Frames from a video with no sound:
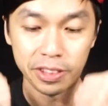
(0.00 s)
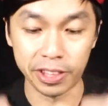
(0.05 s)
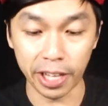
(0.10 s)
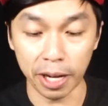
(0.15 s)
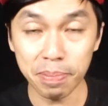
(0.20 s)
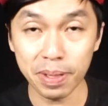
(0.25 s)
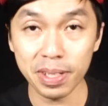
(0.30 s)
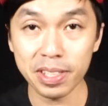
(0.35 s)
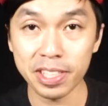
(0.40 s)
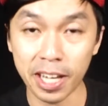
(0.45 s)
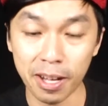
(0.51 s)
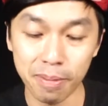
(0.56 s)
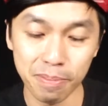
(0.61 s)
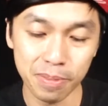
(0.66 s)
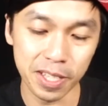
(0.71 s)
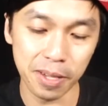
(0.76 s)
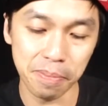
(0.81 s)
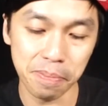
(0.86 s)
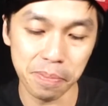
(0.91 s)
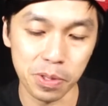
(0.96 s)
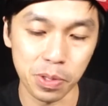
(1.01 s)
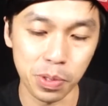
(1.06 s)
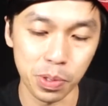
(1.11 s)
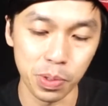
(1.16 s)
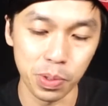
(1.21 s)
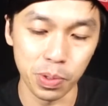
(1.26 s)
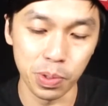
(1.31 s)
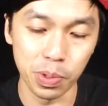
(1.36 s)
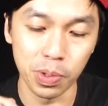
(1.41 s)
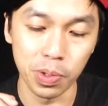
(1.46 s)
Double thumbs up
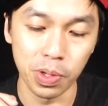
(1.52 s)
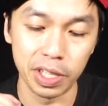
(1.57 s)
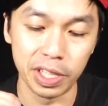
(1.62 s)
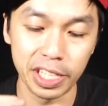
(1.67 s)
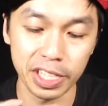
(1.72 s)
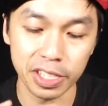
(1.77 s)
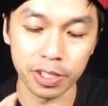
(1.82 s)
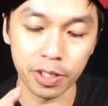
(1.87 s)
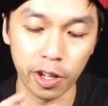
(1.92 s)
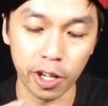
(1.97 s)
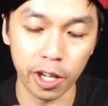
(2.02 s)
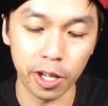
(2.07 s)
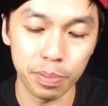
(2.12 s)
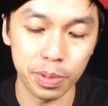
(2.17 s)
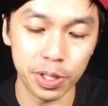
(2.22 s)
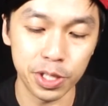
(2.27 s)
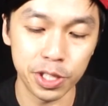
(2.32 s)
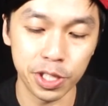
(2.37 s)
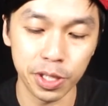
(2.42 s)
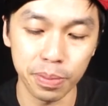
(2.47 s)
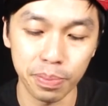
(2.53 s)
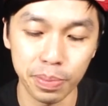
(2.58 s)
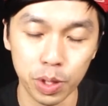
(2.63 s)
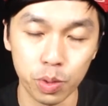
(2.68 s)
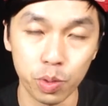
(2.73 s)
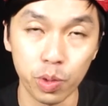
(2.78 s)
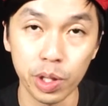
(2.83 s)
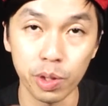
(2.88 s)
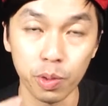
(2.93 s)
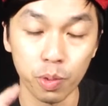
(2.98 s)
to this collaboration
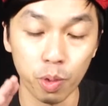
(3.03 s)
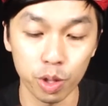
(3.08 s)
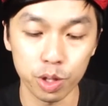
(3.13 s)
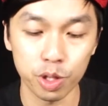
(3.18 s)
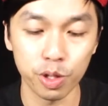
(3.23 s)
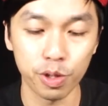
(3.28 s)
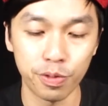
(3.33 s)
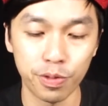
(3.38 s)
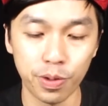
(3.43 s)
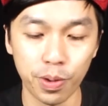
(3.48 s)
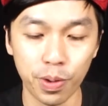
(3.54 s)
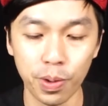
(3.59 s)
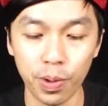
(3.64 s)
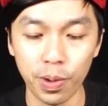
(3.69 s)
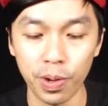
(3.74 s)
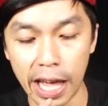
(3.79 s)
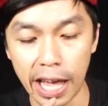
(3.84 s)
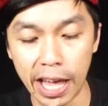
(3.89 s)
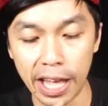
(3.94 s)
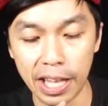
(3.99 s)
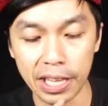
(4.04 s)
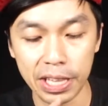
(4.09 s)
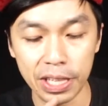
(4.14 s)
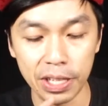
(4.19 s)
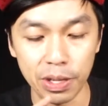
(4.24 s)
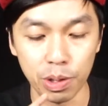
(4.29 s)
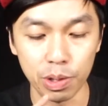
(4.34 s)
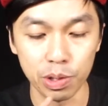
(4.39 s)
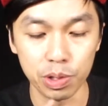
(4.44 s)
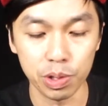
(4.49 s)
between Wotofo
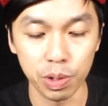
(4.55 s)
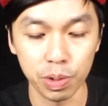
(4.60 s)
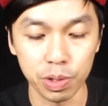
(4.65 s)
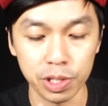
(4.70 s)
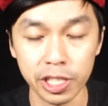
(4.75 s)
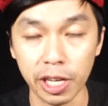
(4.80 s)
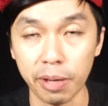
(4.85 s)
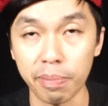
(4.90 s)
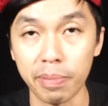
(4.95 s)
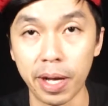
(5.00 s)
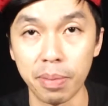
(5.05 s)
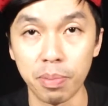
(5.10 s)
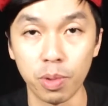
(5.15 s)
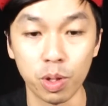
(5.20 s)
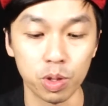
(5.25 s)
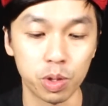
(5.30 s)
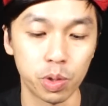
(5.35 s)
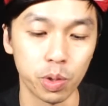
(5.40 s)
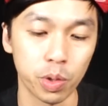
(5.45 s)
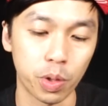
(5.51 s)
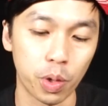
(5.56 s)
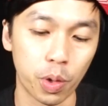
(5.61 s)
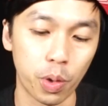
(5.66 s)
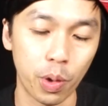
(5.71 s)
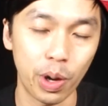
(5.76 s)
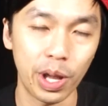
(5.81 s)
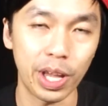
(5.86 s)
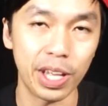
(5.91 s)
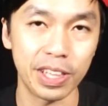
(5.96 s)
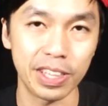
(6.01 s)
and also Suck My Mode to
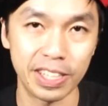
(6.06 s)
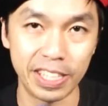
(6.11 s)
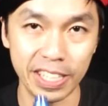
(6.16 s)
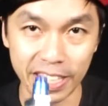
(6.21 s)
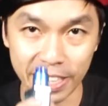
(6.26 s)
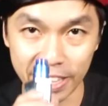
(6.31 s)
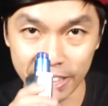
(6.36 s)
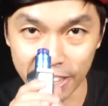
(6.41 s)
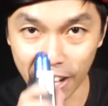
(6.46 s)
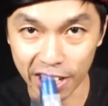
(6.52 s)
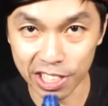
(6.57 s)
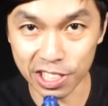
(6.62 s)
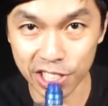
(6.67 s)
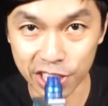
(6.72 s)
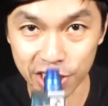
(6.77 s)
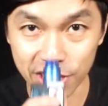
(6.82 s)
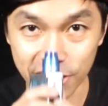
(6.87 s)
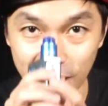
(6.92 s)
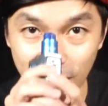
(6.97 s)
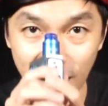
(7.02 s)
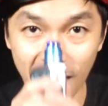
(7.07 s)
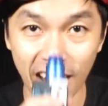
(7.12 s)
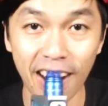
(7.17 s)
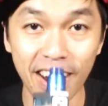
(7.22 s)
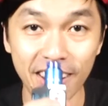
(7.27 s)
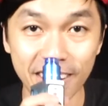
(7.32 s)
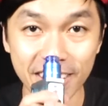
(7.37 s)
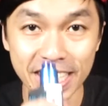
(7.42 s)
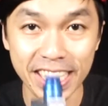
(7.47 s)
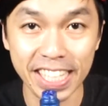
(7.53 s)
create the Nudge
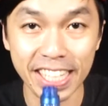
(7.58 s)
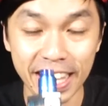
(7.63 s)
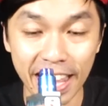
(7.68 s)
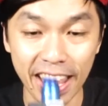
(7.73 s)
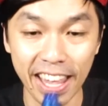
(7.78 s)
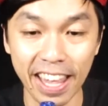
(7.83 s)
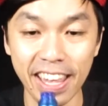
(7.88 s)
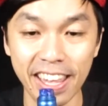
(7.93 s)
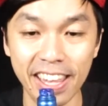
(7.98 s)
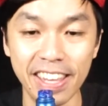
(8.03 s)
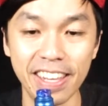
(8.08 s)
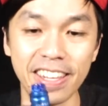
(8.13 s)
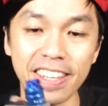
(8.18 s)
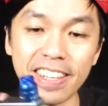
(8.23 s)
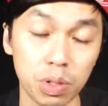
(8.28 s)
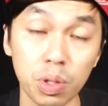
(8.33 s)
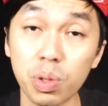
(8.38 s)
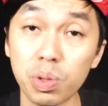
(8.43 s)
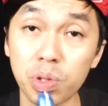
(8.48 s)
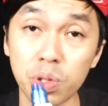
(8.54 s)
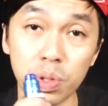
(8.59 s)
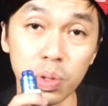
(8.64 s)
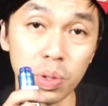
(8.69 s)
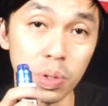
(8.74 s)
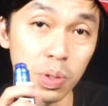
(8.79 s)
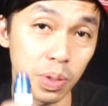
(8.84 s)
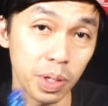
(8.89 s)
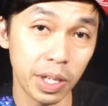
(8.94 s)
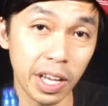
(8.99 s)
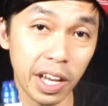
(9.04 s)
RDA. So to
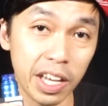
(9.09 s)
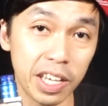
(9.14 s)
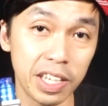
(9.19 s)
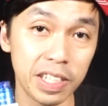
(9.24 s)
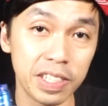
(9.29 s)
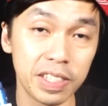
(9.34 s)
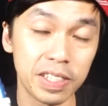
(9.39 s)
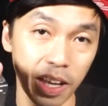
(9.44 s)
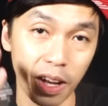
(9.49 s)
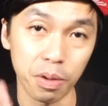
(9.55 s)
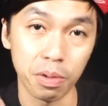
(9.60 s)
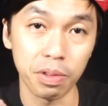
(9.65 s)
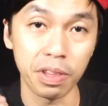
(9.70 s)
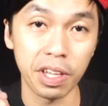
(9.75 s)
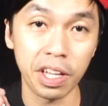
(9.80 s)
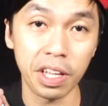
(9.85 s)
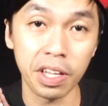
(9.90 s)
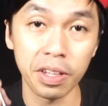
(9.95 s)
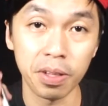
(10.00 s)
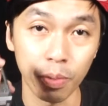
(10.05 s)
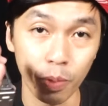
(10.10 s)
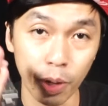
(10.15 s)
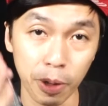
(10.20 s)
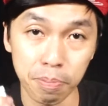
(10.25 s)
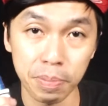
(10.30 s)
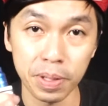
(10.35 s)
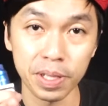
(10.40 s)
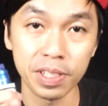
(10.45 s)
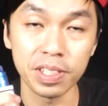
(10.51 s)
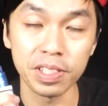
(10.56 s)
you guys out there, the
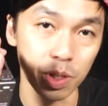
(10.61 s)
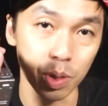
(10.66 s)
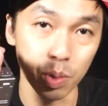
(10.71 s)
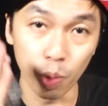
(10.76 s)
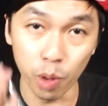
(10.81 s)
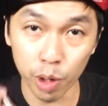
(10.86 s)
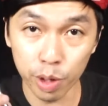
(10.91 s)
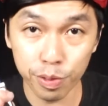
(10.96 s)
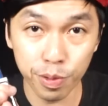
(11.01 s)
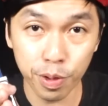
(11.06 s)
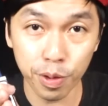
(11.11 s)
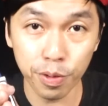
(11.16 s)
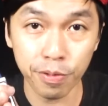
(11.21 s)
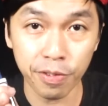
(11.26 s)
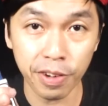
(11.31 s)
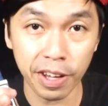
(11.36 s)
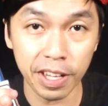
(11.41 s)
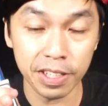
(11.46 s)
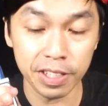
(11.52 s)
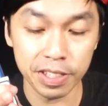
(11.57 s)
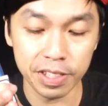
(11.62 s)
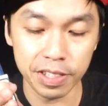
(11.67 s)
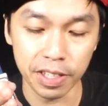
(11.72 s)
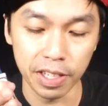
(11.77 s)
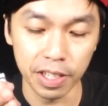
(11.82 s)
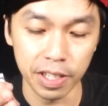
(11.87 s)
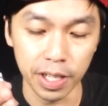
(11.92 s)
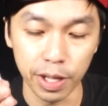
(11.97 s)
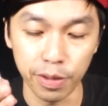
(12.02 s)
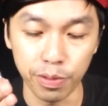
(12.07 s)
Vapors, to Wotofo fans,
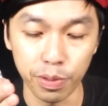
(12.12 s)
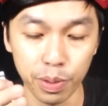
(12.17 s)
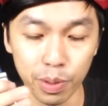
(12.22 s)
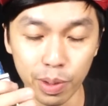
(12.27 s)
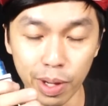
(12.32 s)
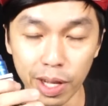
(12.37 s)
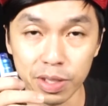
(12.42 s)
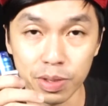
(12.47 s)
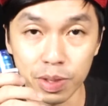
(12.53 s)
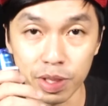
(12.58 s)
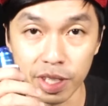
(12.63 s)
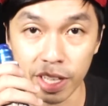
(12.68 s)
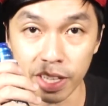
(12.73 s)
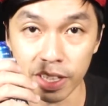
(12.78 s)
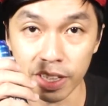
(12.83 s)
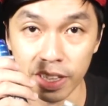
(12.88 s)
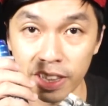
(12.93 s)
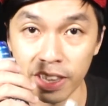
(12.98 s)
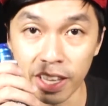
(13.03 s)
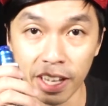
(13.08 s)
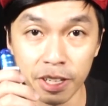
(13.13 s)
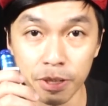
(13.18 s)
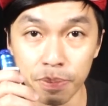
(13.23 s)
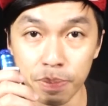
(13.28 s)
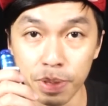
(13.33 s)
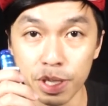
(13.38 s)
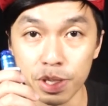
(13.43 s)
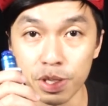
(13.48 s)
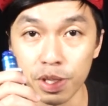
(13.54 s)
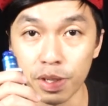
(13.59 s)
if you would like to get another
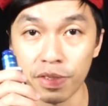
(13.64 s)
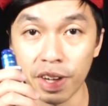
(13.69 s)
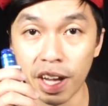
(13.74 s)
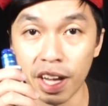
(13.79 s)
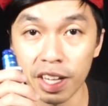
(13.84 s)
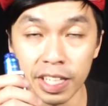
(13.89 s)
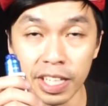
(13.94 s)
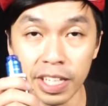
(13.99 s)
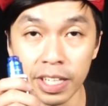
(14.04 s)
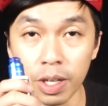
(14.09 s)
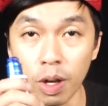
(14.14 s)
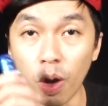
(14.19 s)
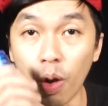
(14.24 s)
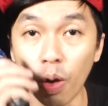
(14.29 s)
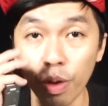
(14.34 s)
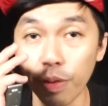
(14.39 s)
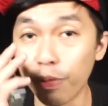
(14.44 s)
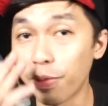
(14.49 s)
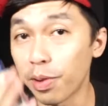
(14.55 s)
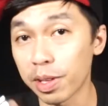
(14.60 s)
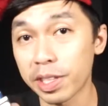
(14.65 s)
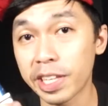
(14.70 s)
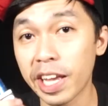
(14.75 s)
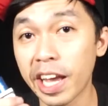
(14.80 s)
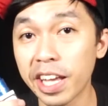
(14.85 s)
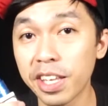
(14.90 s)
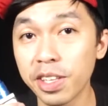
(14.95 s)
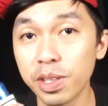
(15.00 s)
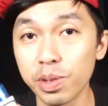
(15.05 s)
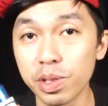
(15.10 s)
piece of RDA, or if you're a
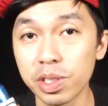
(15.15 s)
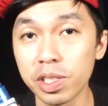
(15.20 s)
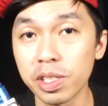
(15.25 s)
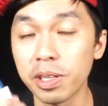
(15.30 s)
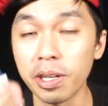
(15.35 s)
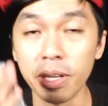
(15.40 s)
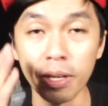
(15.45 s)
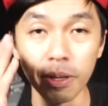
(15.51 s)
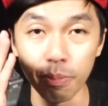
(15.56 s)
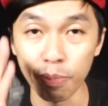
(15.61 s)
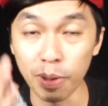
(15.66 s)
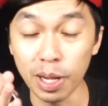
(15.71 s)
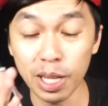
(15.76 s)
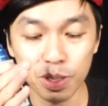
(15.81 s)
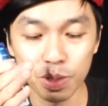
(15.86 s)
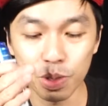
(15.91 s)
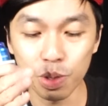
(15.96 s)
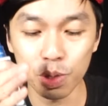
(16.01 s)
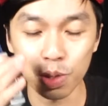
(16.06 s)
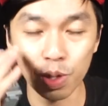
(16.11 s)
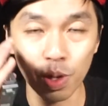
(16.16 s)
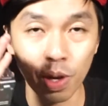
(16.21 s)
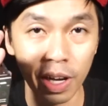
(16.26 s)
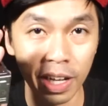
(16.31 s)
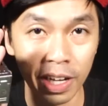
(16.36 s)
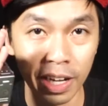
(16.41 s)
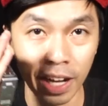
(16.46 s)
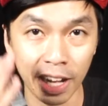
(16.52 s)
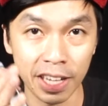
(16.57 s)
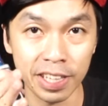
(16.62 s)
Tang user, please do try
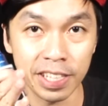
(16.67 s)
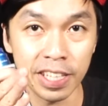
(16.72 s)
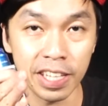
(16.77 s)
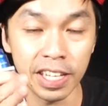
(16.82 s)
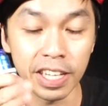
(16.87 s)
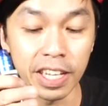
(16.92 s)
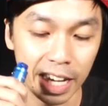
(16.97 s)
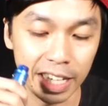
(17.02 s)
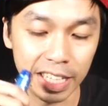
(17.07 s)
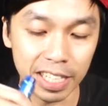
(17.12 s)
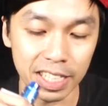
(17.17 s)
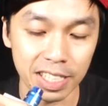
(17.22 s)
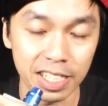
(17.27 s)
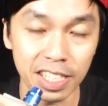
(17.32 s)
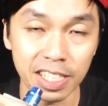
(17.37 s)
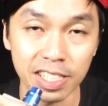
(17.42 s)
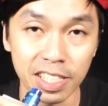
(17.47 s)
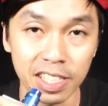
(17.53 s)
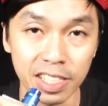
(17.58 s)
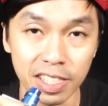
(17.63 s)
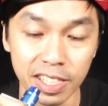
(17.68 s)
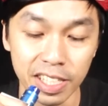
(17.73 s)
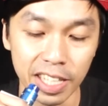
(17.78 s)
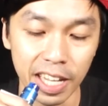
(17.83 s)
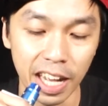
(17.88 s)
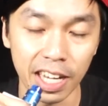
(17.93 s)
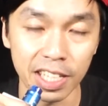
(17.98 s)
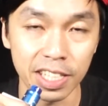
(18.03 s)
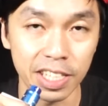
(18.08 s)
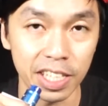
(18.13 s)
an RDA. I guess this is the
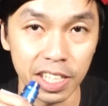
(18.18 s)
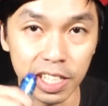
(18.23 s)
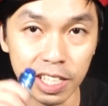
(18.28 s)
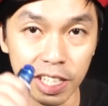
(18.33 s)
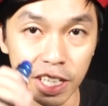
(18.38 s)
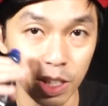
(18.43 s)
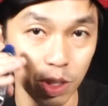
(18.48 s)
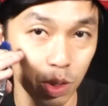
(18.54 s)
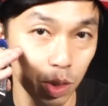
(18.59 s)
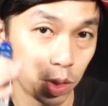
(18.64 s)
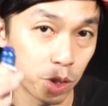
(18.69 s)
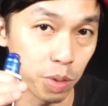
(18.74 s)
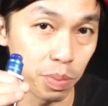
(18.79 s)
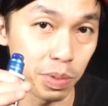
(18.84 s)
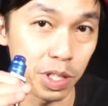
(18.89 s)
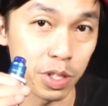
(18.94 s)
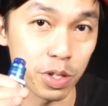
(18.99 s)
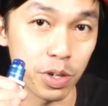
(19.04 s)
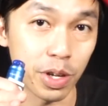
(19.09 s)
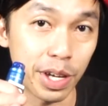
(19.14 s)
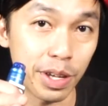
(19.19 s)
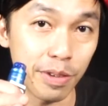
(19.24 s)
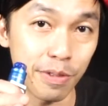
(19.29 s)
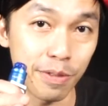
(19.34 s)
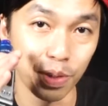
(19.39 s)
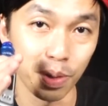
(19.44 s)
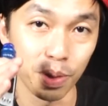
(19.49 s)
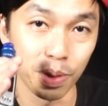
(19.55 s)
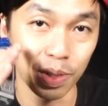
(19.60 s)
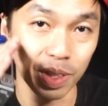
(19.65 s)
RDA that you should be trying
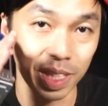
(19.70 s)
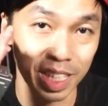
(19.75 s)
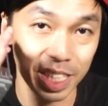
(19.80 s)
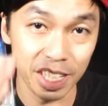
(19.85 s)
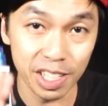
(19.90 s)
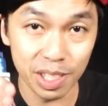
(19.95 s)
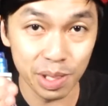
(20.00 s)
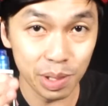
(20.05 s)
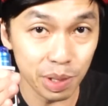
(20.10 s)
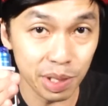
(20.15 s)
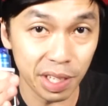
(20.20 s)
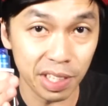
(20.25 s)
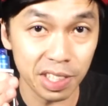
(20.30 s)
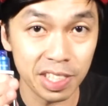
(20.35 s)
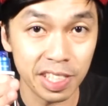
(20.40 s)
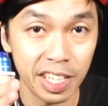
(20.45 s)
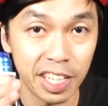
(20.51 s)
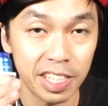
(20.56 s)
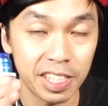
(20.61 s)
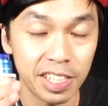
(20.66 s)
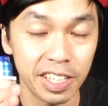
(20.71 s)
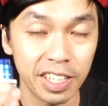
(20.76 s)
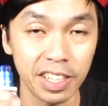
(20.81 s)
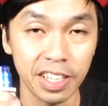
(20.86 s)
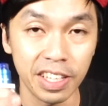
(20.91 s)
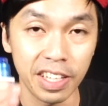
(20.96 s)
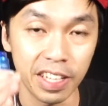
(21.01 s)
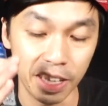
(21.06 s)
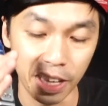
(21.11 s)
for the year 2018.